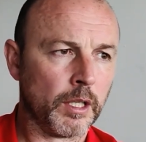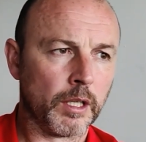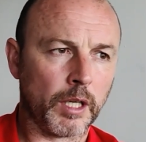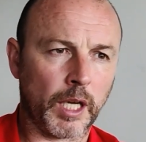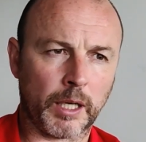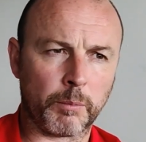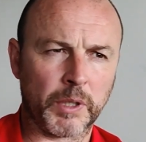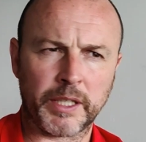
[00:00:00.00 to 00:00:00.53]

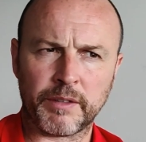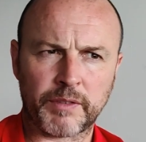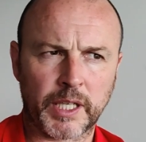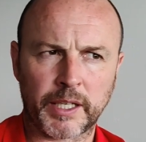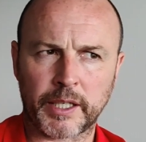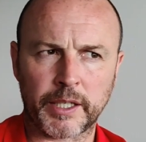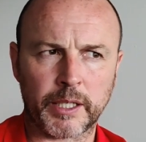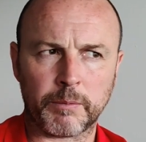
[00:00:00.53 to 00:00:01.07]
and I believe that
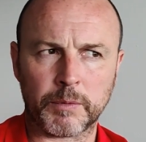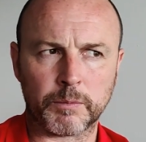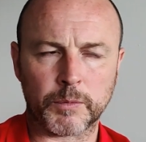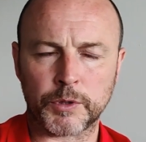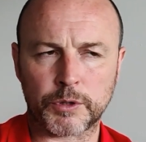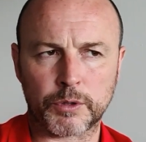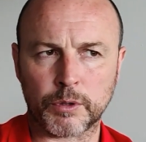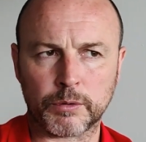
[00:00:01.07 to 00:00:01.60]
agreement
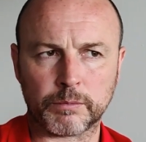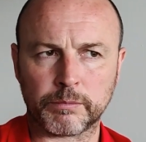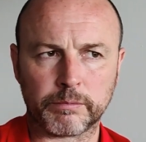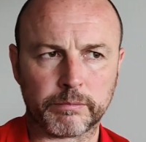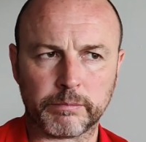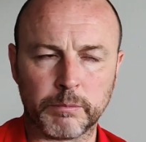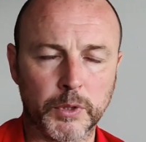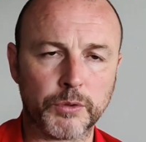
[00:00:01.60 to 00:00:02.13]
was done
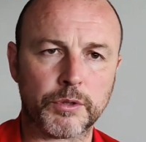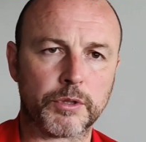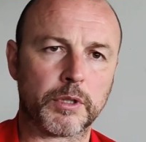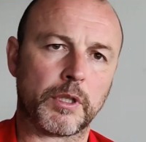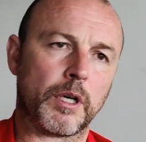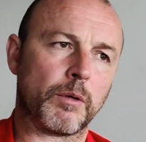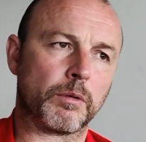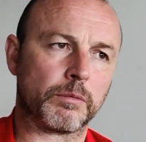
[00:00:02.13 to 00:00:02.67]
months
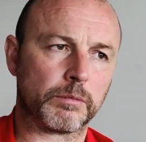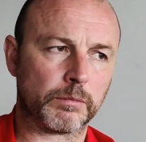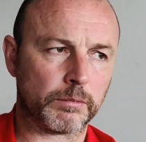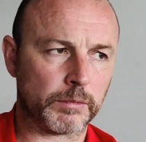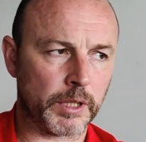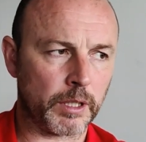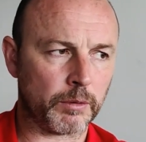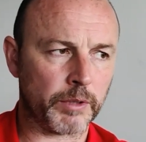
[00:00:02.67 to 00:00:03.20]
ago,
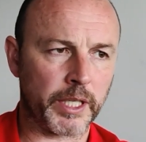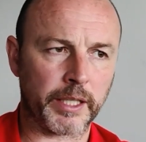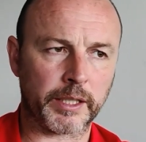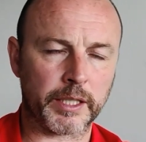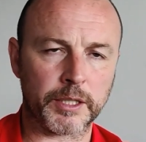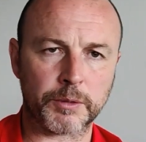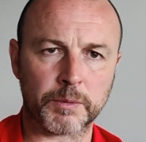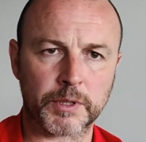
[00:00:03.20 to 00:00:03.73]
near
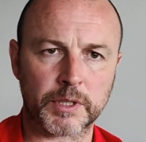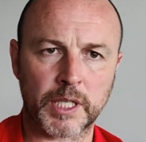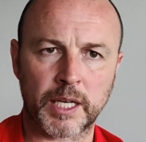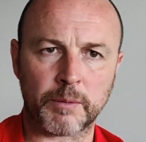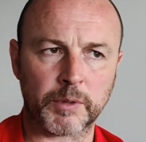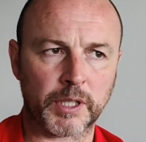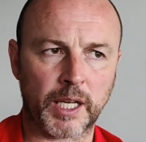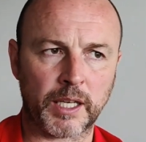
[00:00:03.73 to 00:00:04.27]
Christmas time
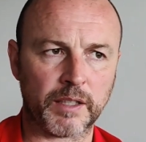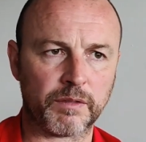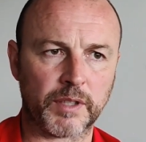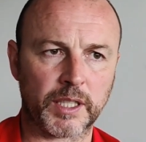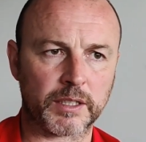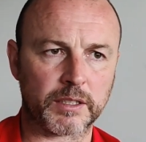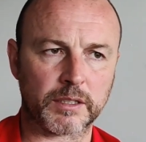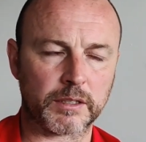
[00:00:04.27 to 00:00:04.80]
with
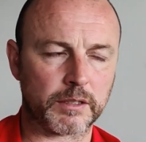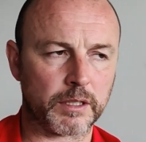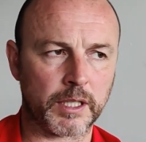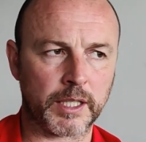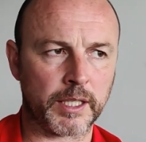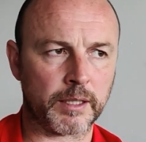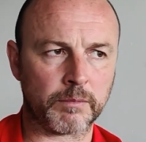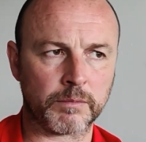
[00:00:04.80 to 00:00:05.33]
Halifax.
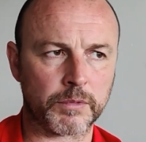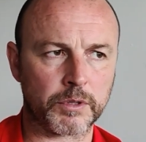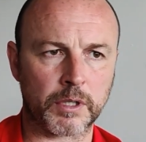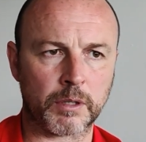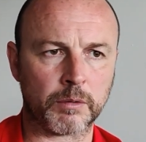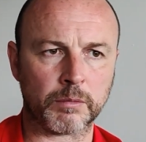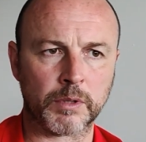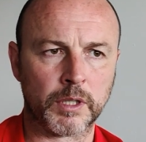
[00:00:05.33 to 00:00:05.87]

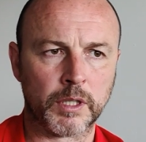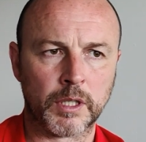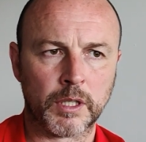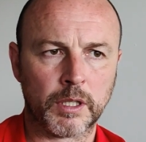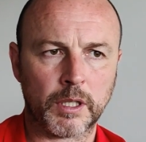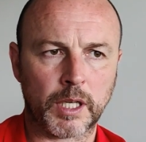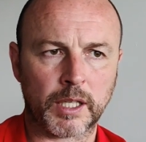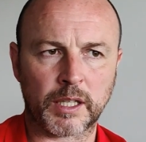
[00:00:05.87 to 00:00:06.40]
So
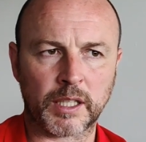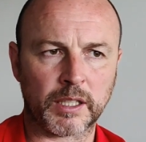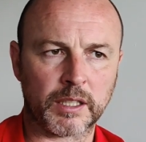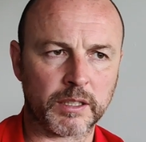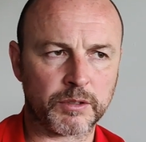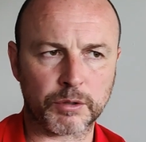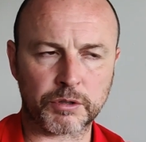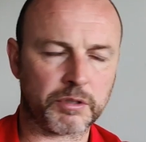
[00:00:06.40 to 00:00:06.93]
I think it
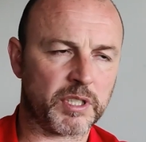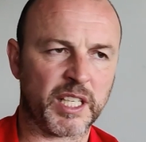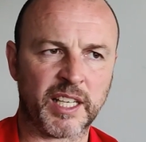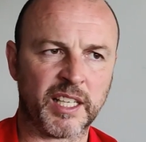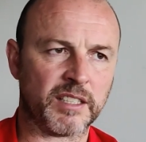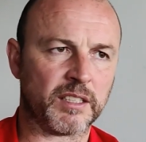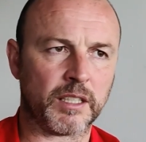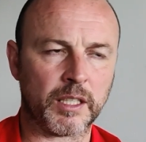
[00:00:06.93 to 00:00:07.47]
just
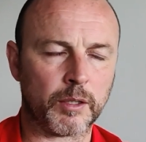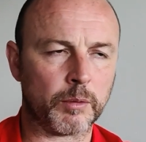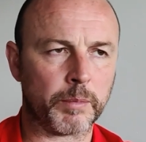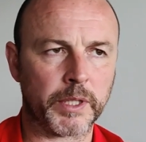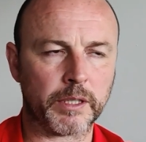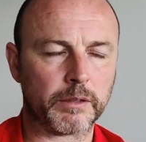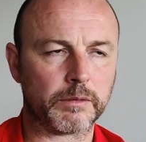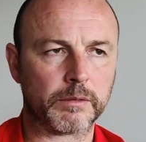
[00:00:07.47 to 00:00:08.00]
turned a little
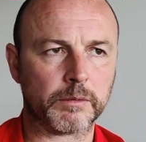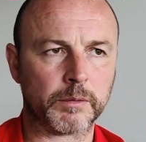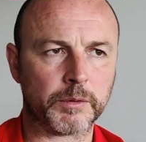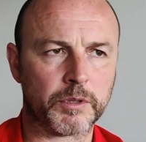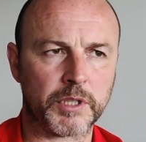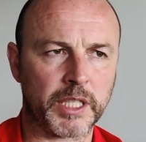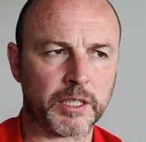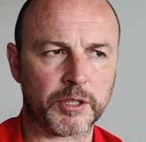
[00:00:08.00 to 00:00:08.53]
bit with
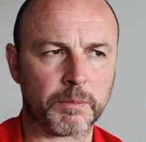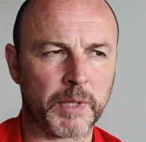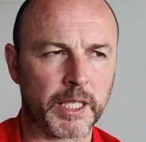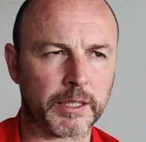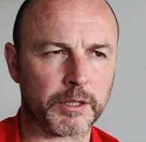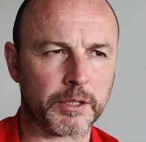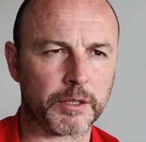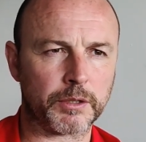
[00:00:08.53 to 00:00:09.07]
change of
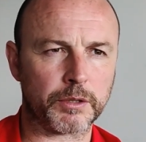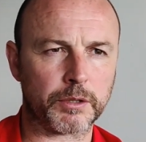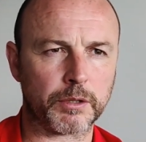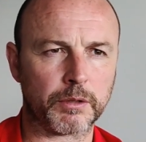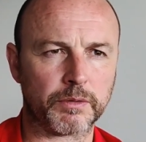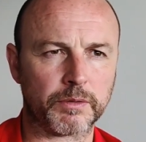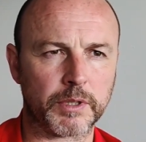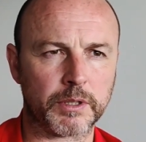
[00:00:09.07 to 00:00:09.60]
manager and
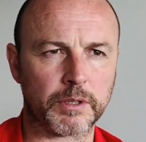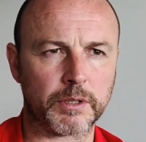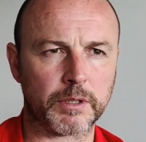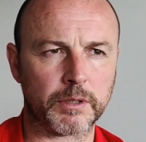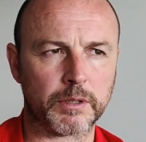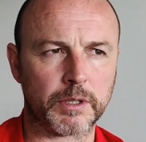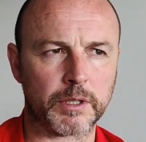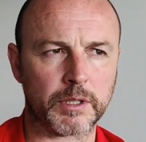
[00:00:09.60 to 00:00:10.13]
stuff, the
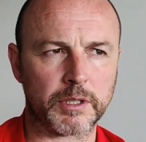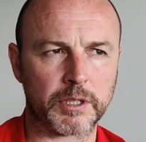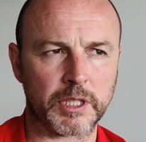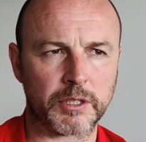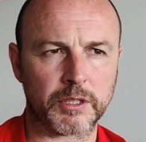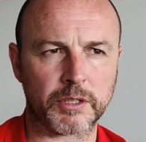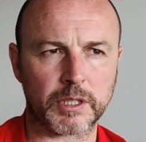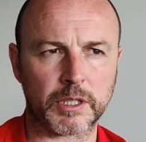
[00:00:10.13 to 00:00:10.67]

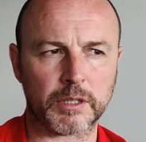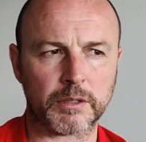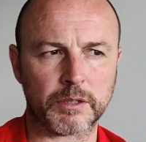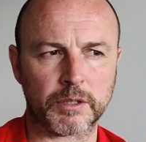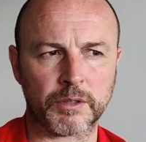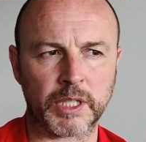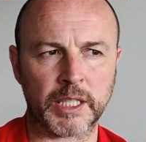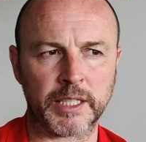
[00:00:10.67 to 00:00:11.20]
decision
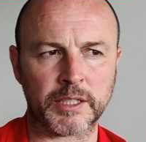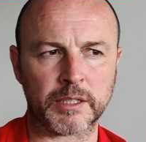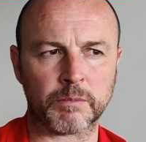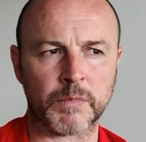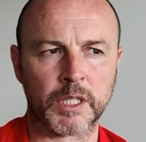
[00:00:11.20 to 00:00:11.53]
to release him.